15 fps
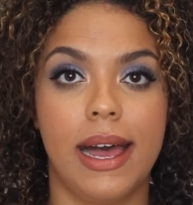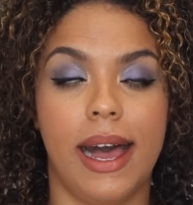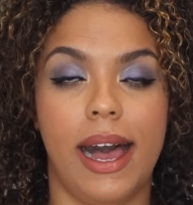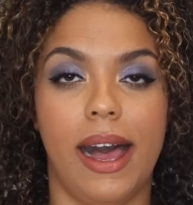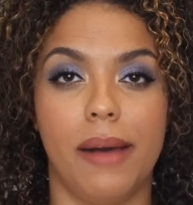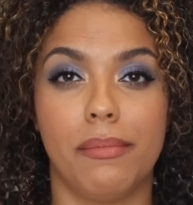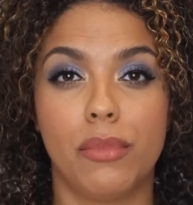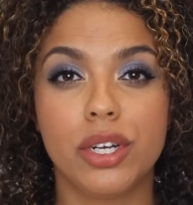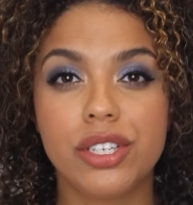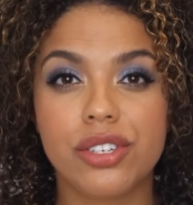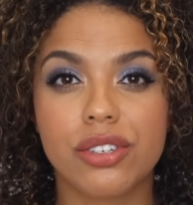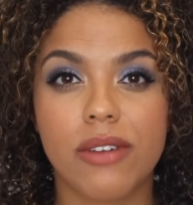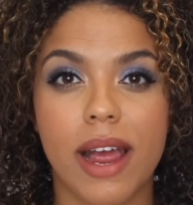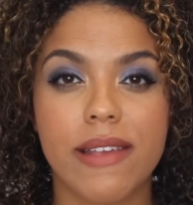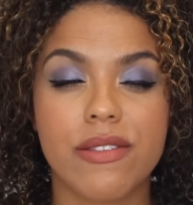uh,
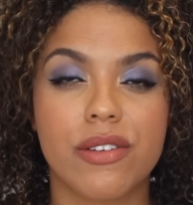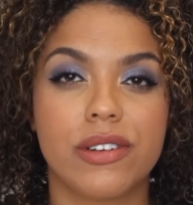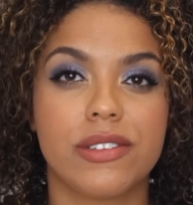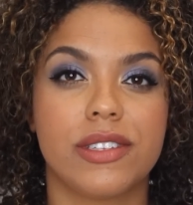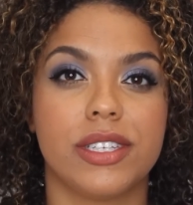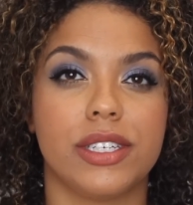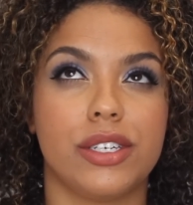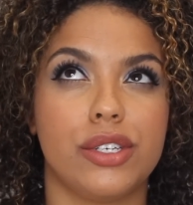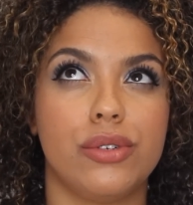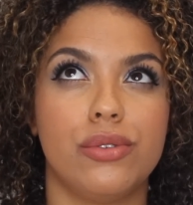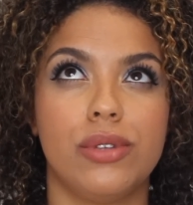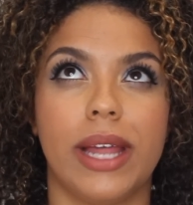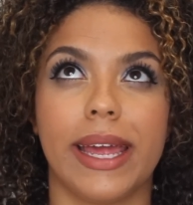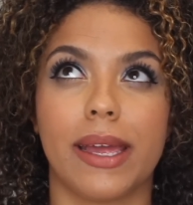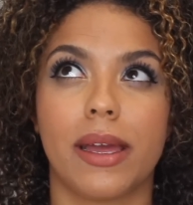moisturizers, the
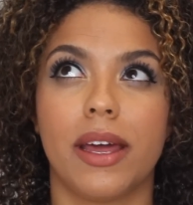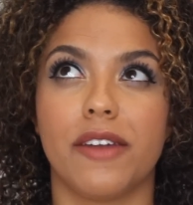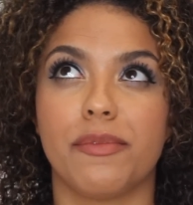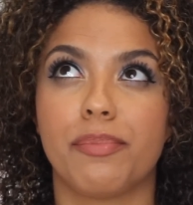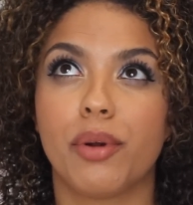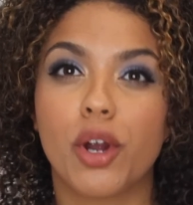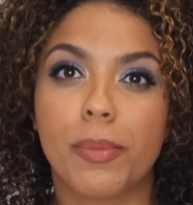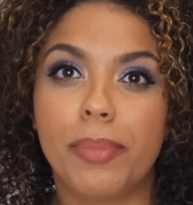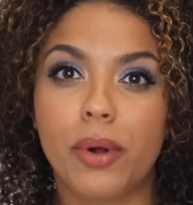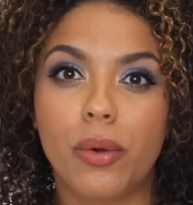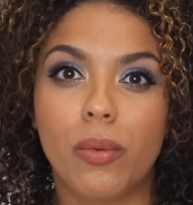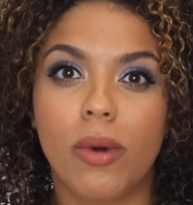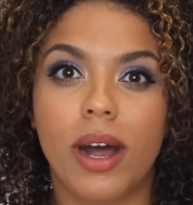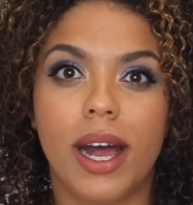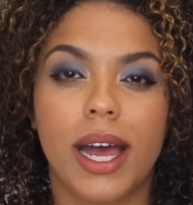new like kind of
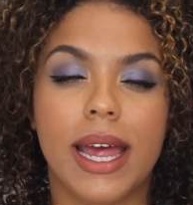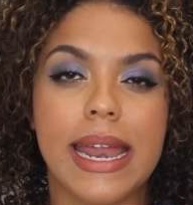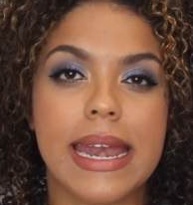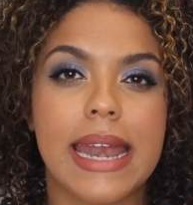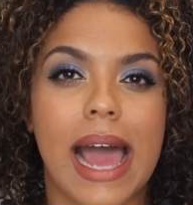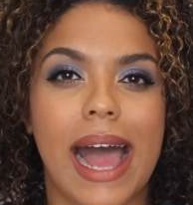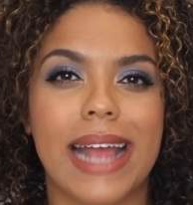purple one.